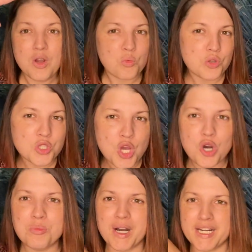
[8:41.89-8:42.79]
Well,
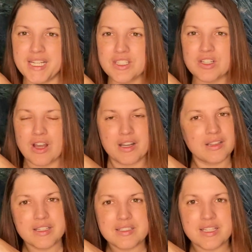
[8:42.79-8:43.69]
nobody's gonna
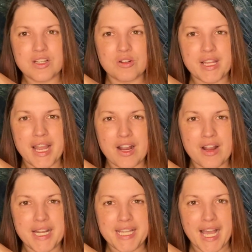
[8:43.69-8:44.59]
listen or care
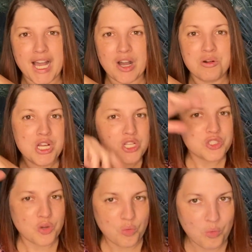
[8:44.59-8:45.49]
anyhow,
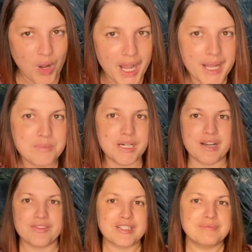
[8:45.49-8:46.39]
so why bother?